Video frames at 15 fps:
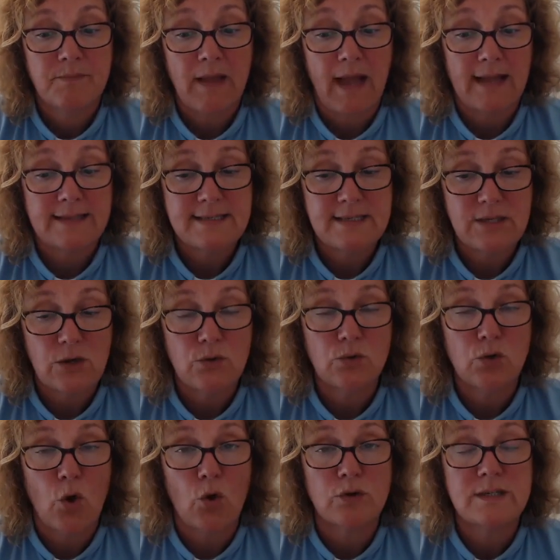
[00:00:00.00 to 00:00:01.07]
And so
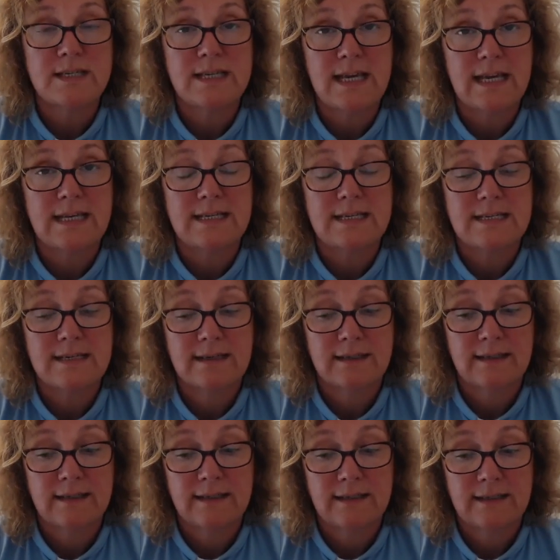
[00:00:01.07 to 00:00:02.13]
God did,
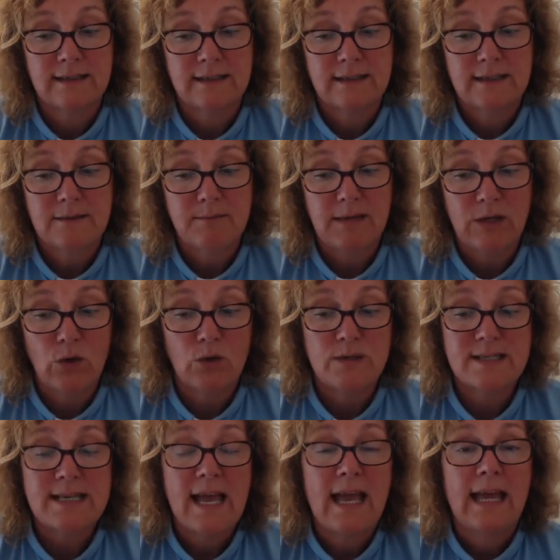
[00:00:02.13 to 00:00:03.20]

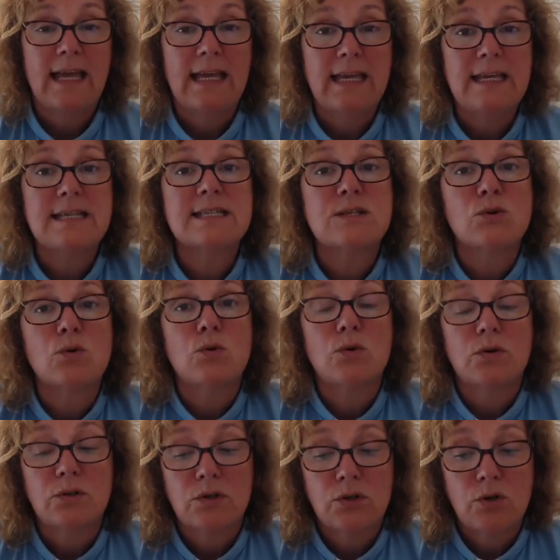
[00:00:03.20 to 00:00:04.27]
because
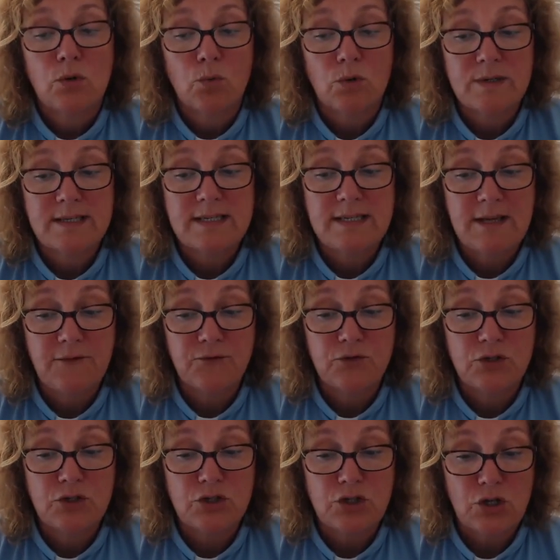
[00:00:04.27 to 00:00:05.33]
Esau was
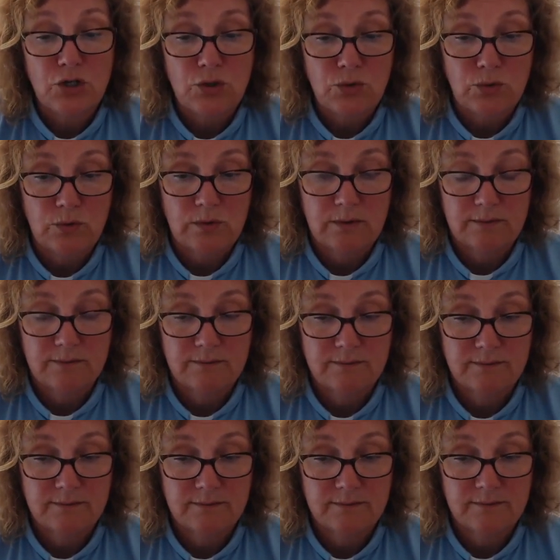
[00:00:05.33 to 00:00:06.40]
different too.
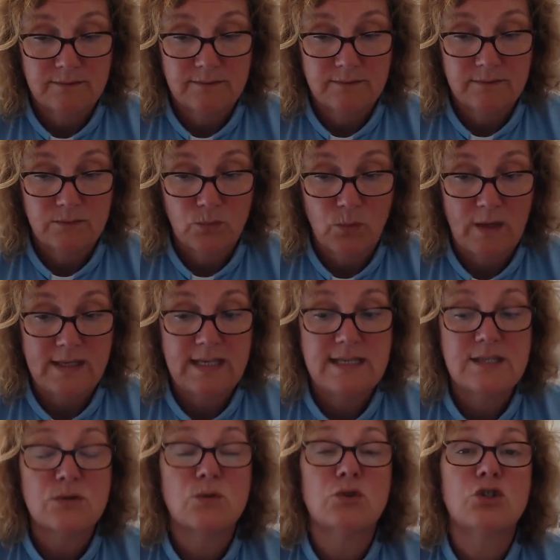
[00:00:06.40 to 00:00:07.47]
When he
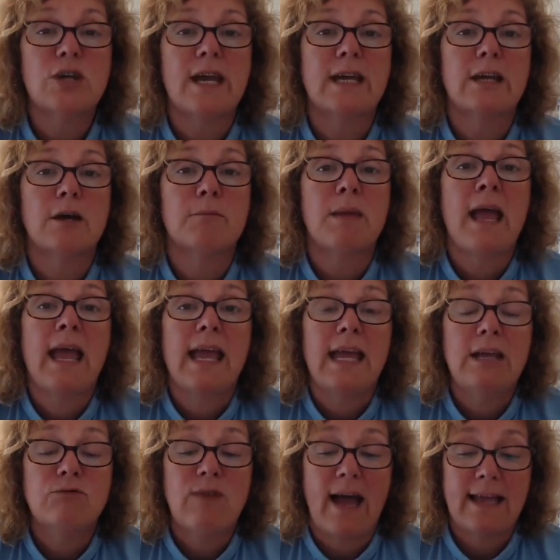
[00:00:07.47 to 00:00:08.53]
saw Jacob,
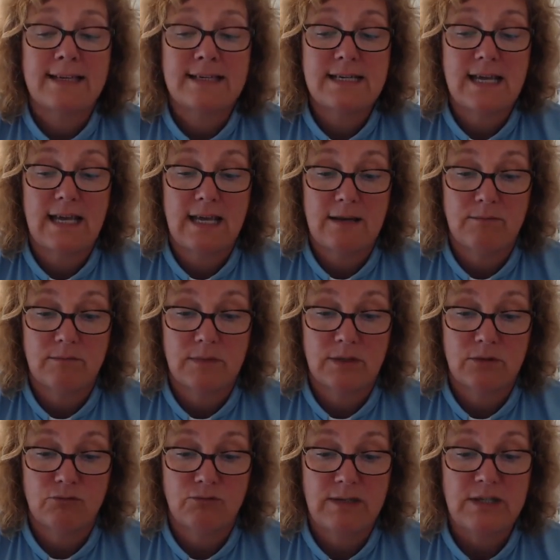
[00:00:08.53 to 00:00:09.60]
he ran to him,
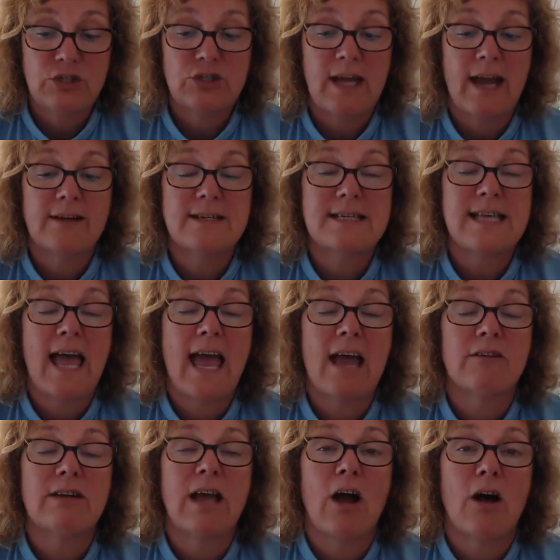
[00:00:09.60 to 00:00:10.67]
reached out his
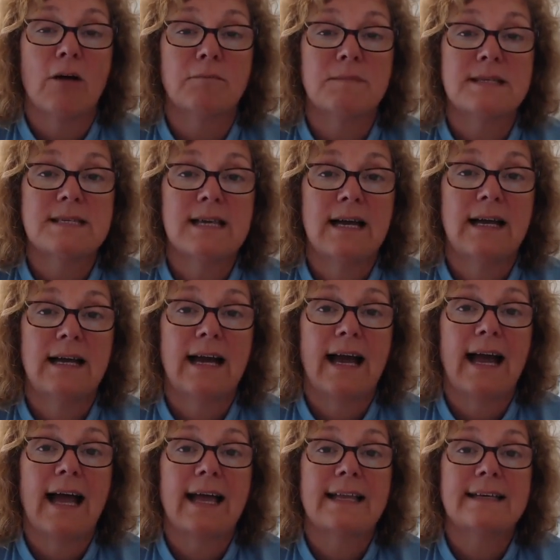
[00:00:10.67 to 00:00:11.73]
hairy arms,
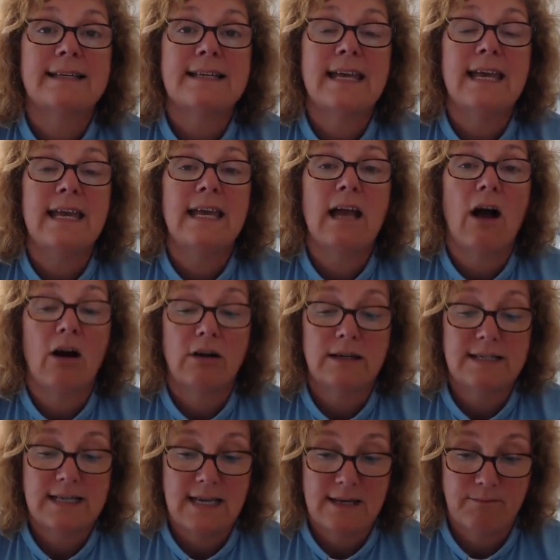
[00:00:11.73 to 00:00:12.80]
and he
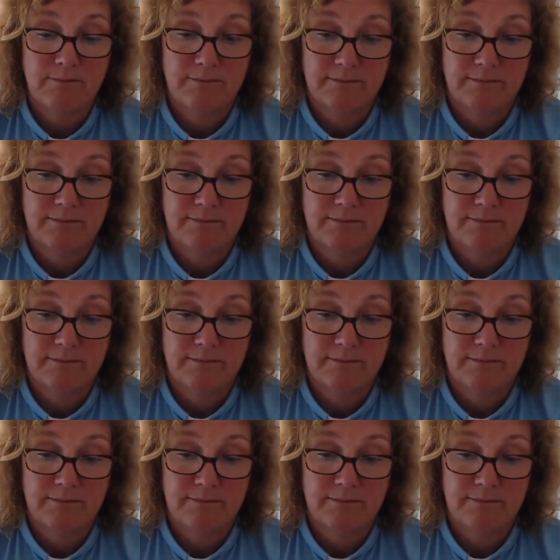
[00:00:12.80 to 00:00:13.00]
hugged him.